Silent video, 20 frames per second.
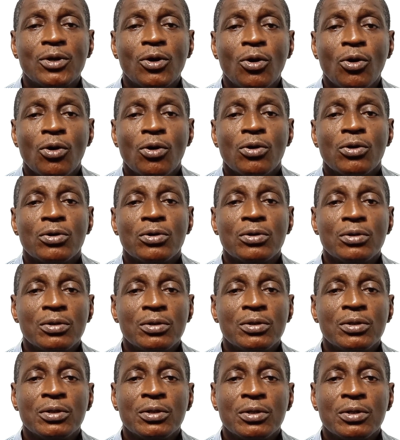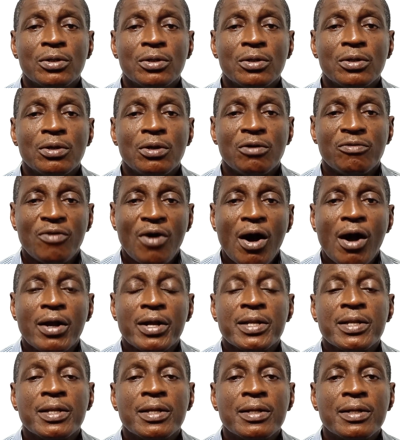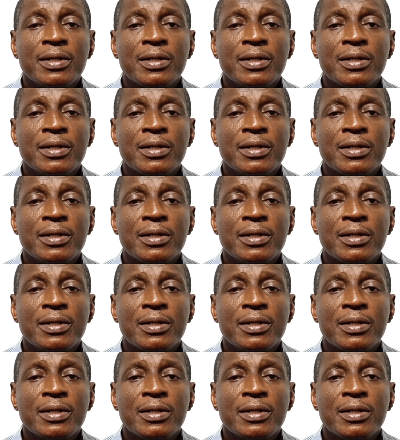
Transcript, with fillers: or of heart,